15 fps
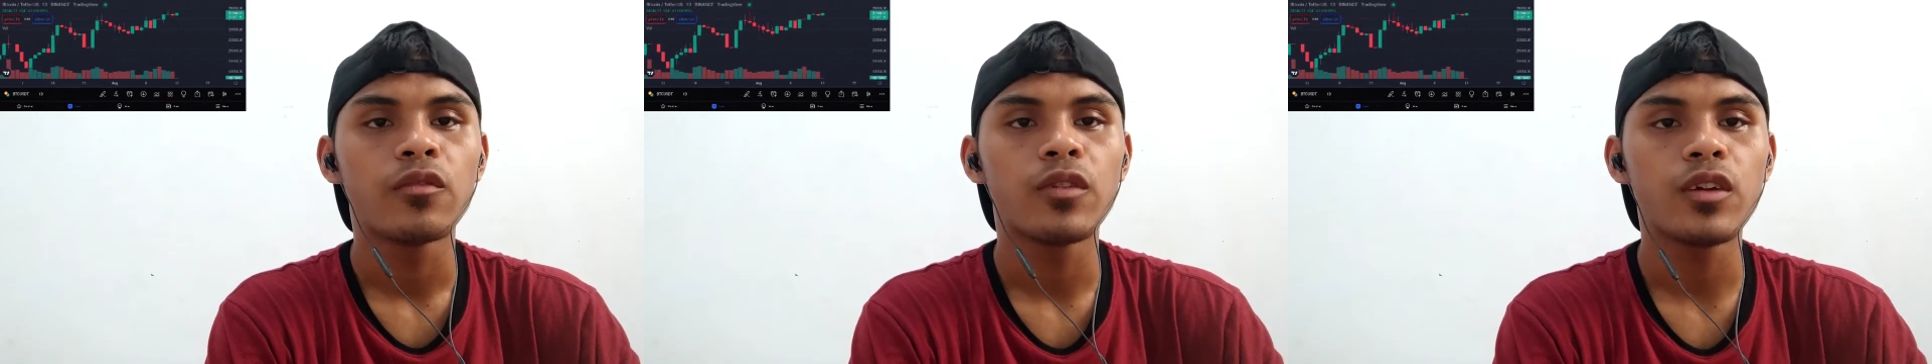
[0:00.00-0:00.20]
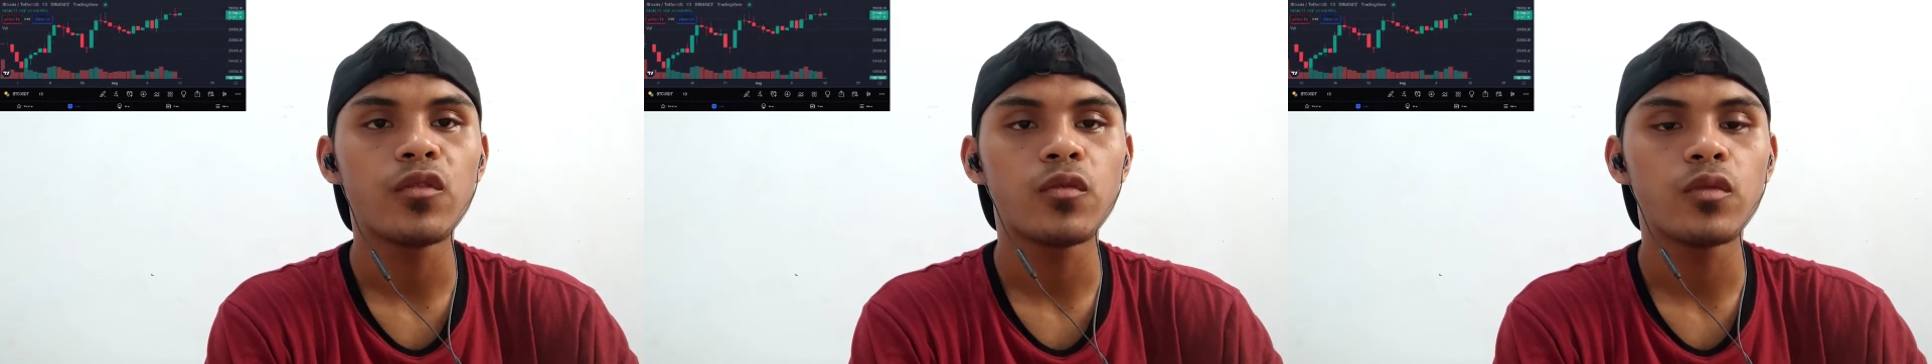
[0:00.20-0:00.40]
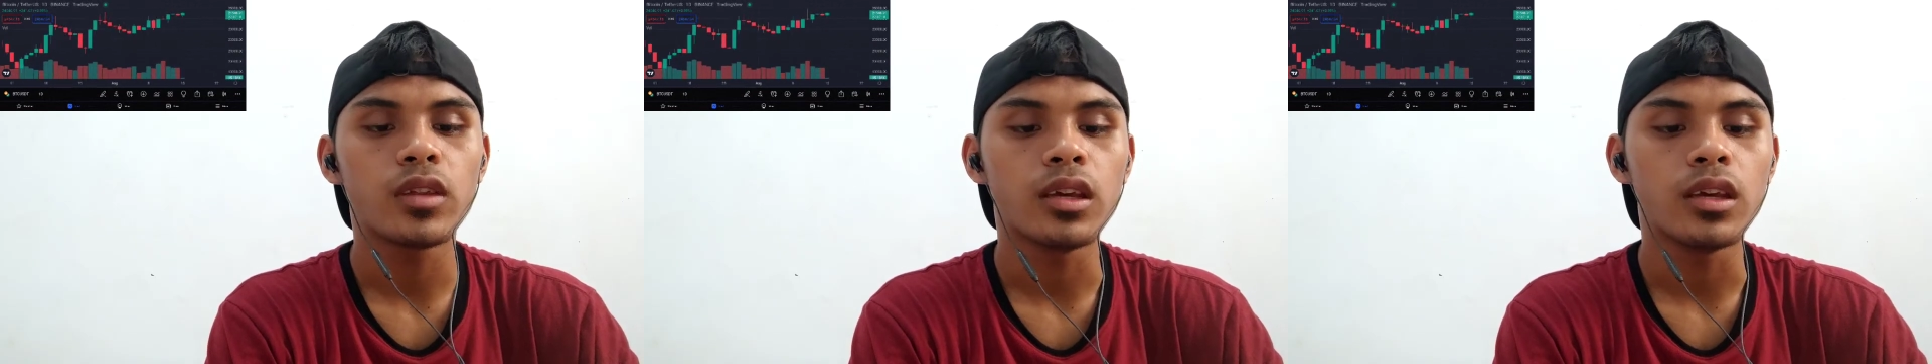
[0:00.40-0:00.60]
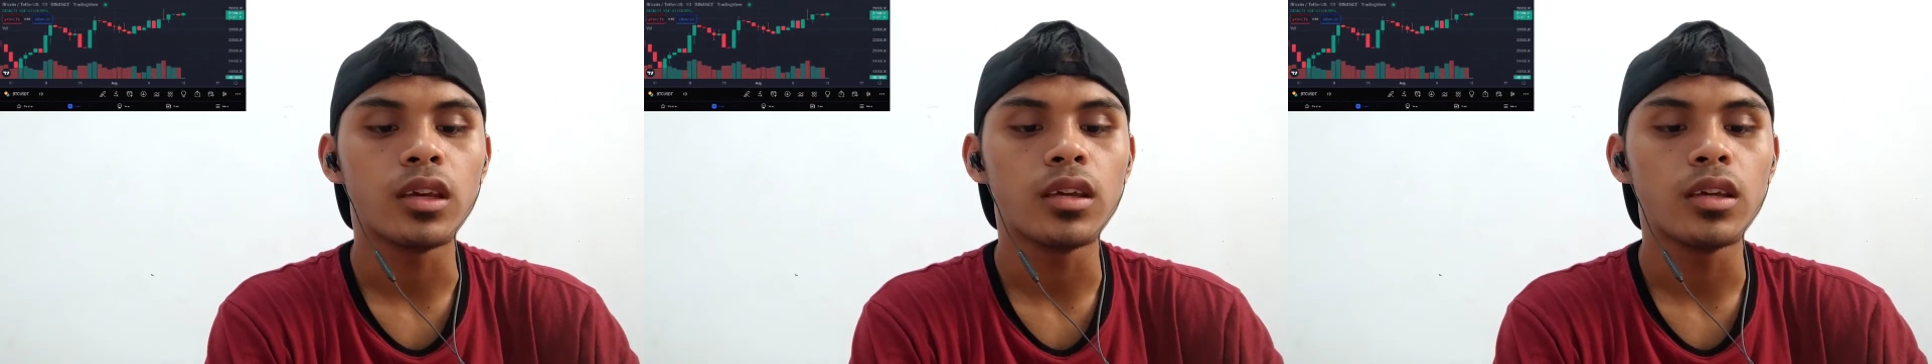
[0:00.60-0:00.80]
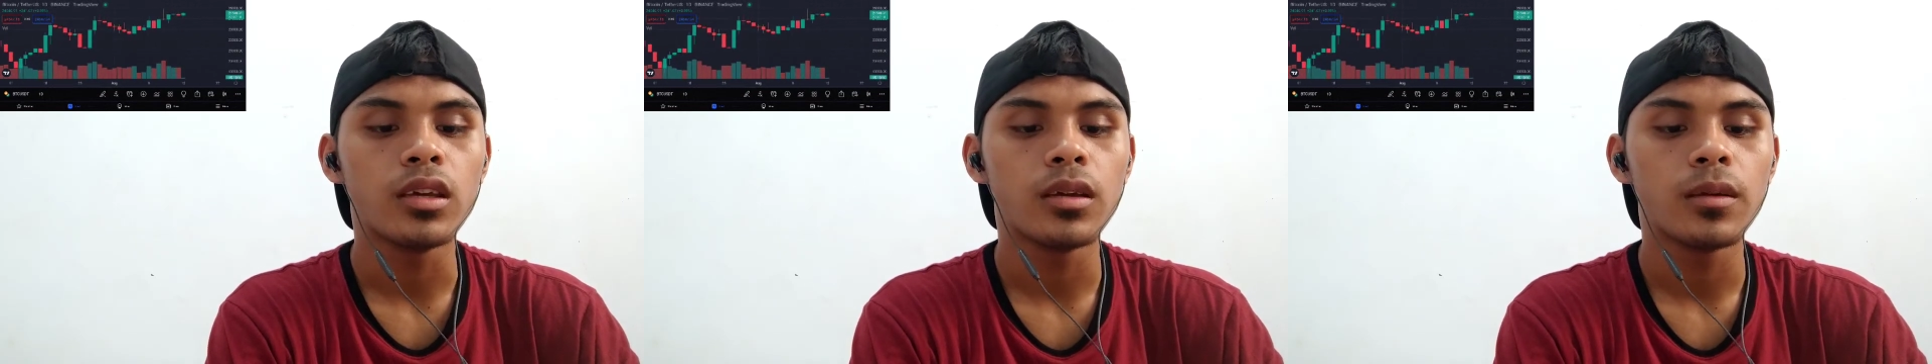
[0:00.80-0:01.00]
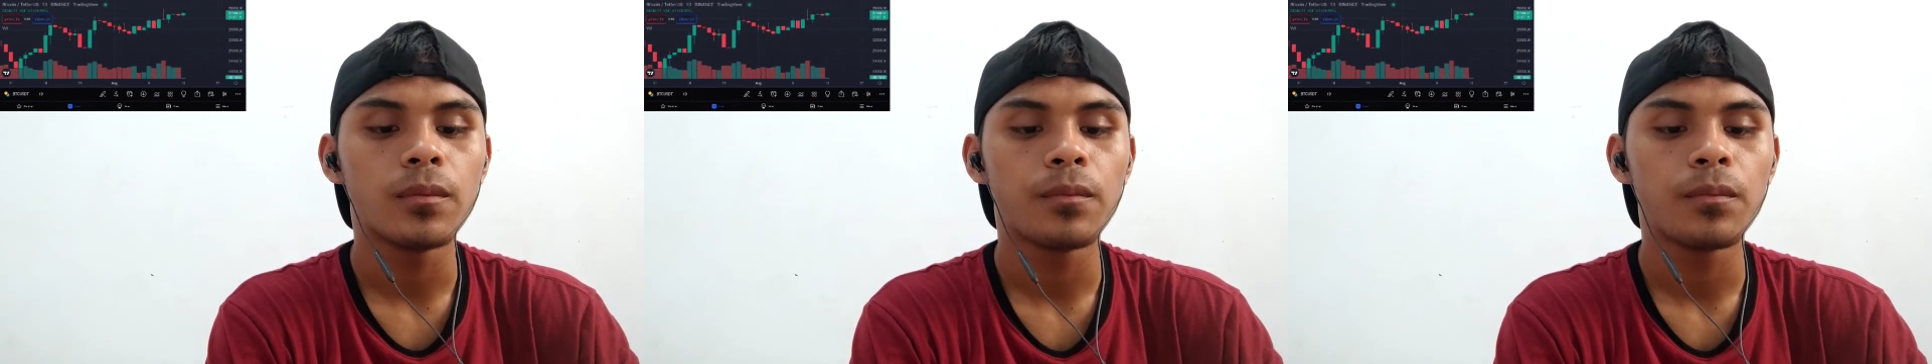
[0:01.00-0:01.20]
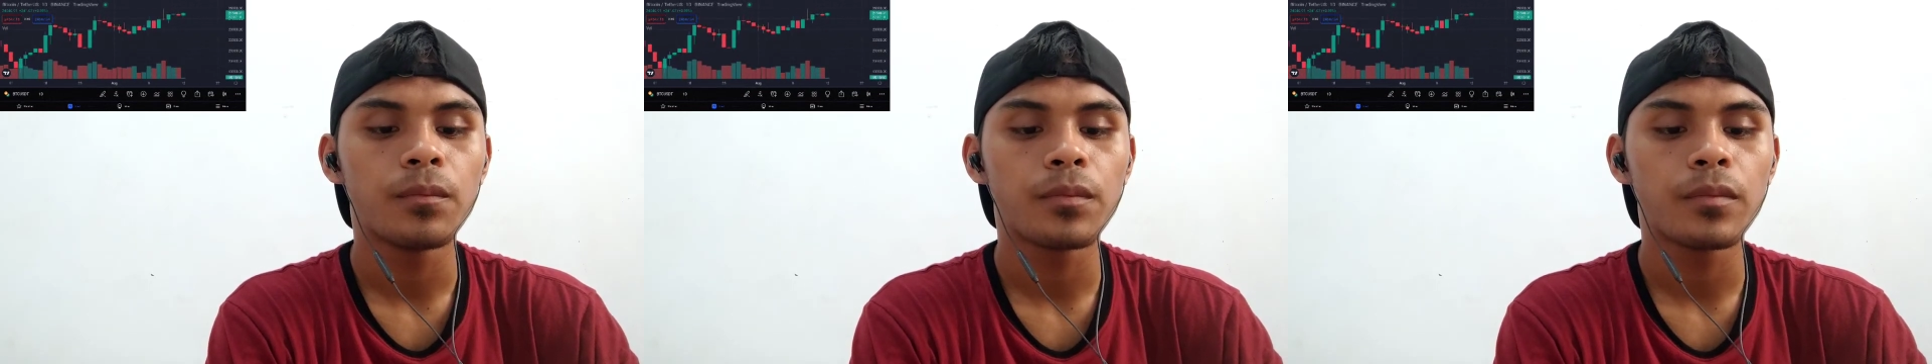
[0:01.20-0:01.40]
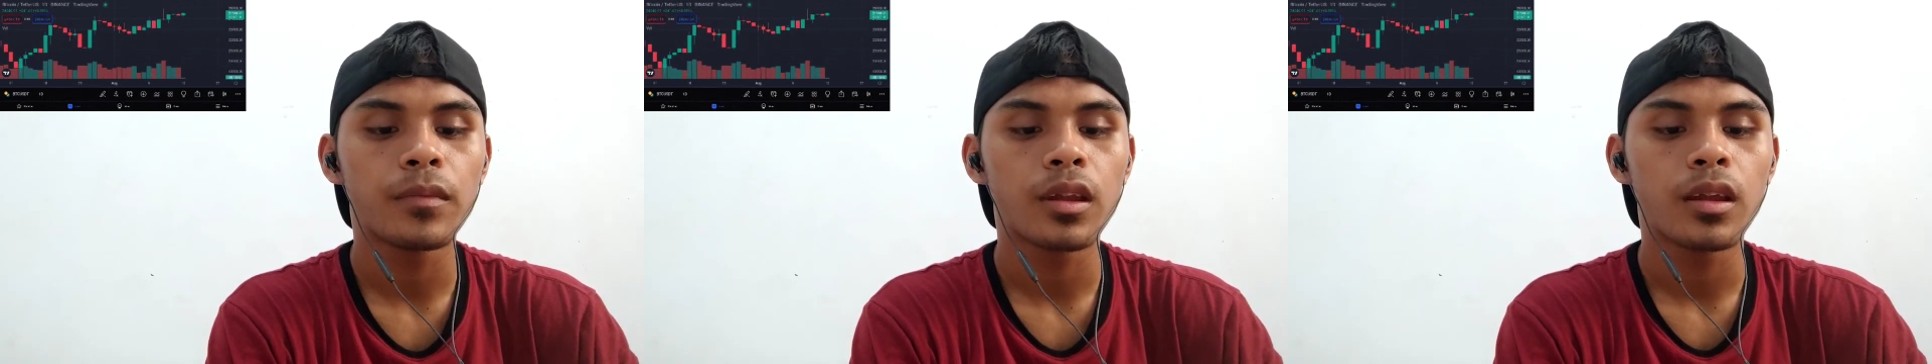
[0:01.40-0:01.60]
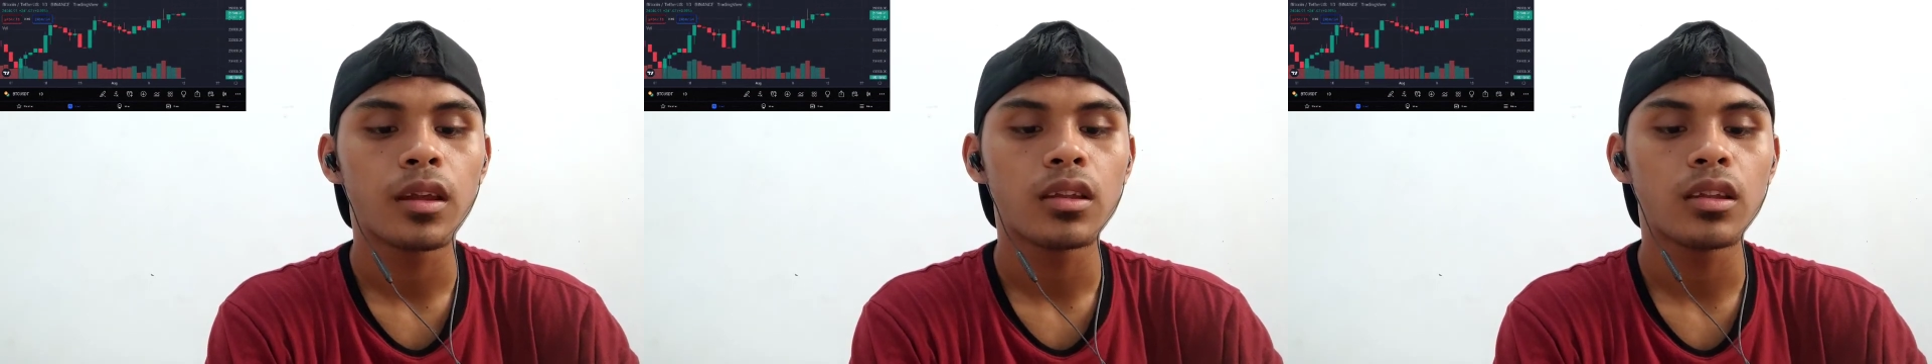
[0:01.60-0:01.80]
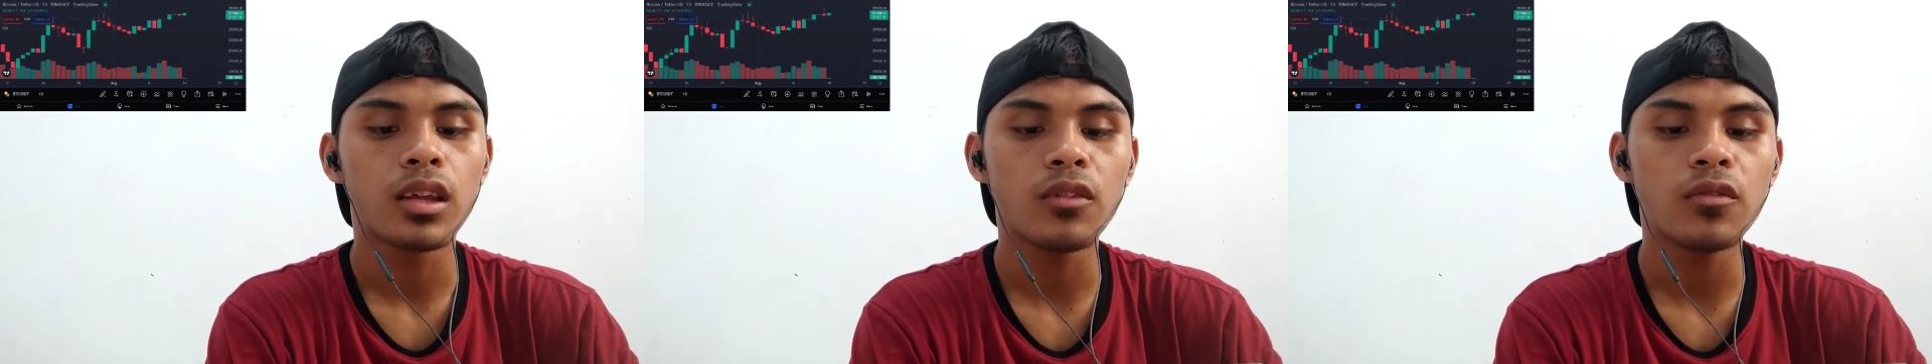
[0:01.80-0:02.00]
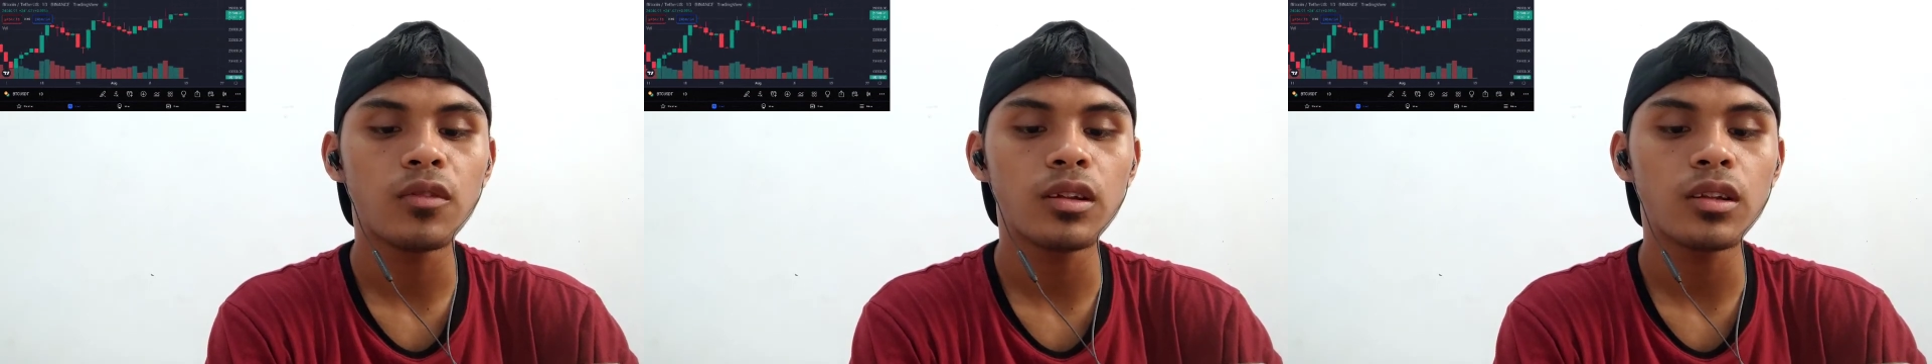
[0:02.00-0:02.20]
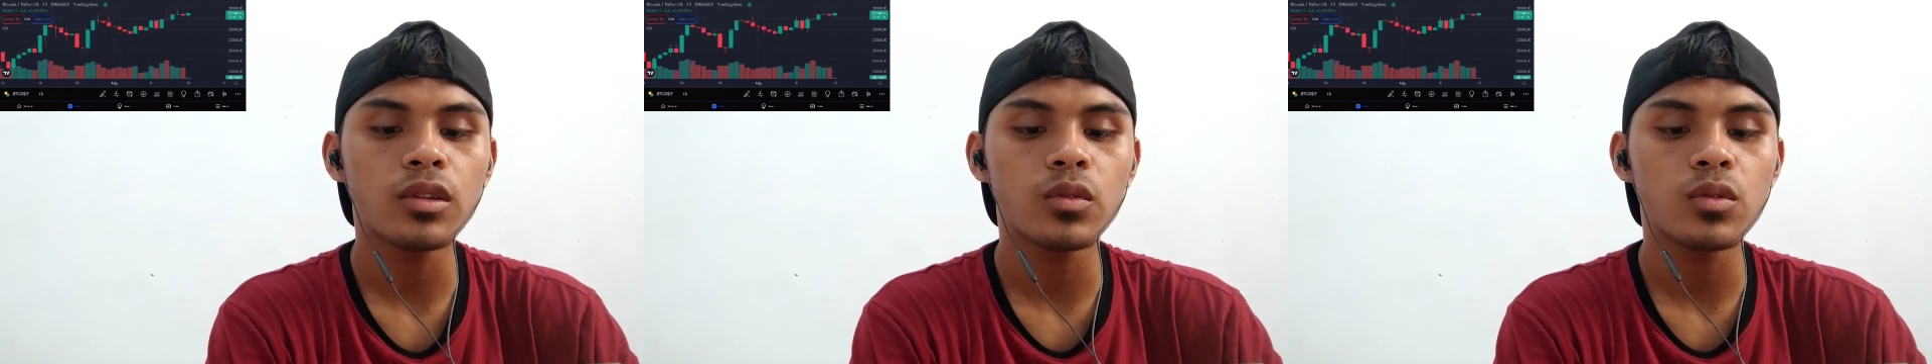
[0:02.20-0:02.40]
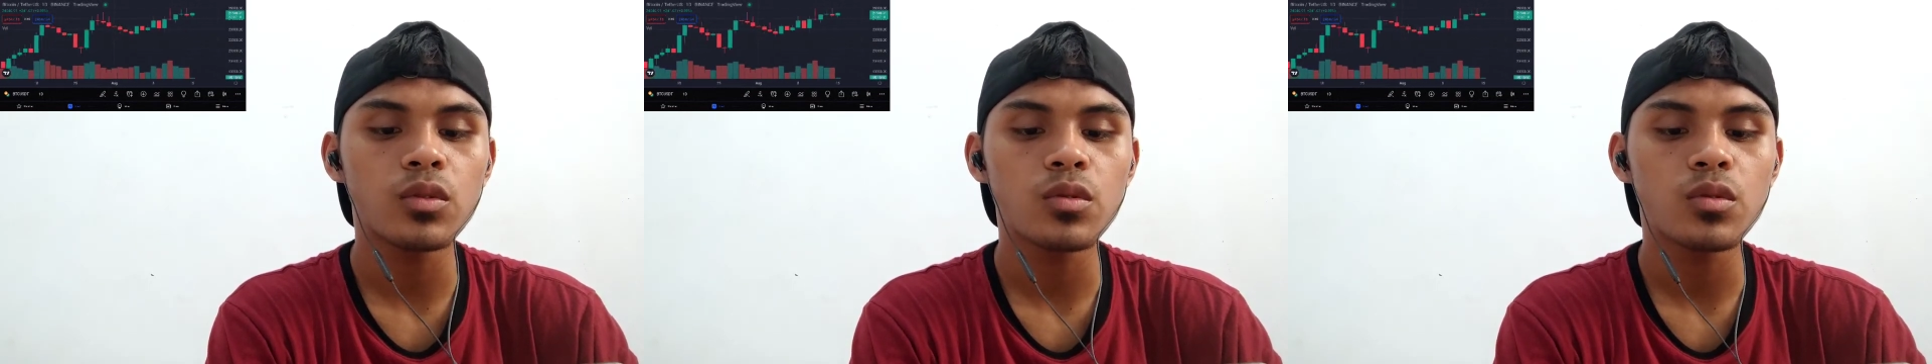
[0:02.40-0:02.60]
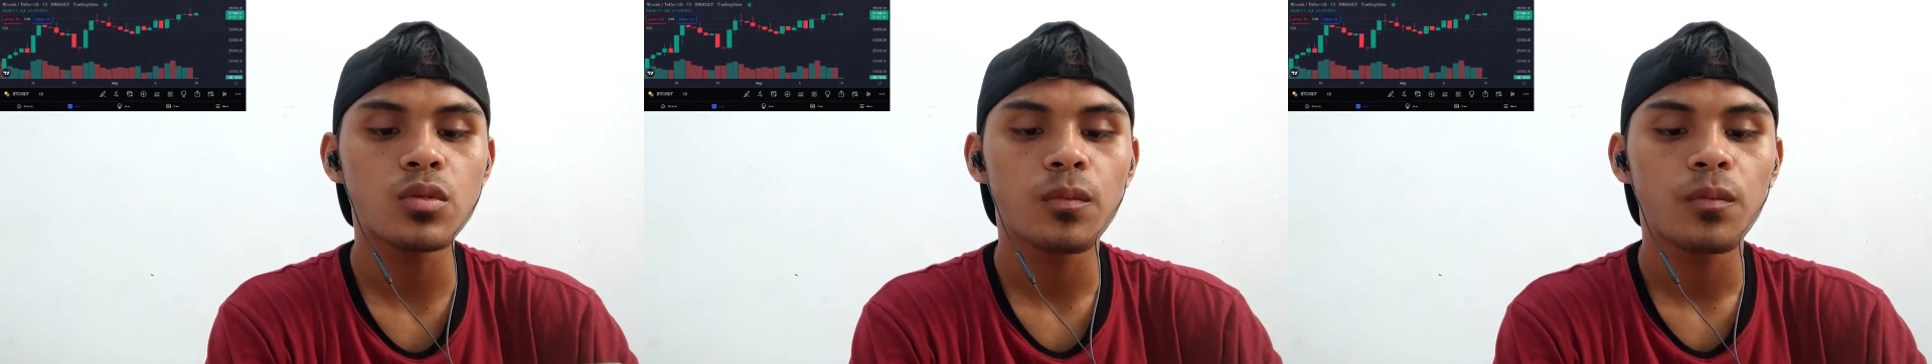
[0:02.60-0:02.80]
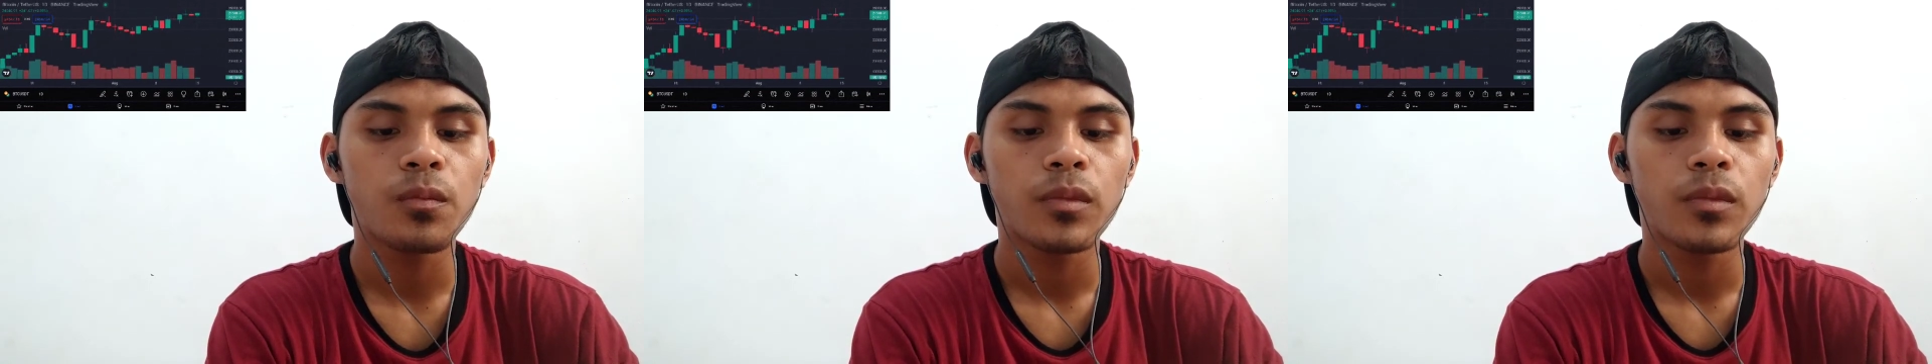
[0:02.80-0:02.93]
50 level to